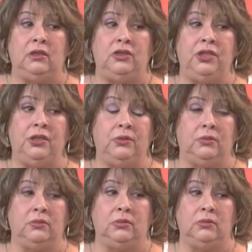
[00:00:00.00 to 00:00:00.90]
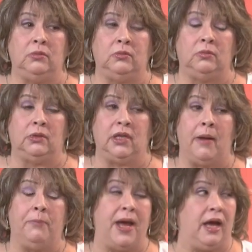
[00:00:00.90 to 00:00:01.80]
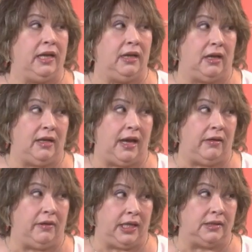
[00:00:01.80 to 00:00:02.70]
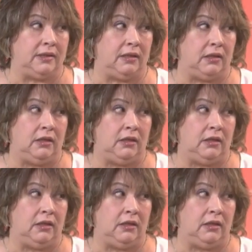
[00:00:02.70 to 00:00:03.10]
to cut back in other areas,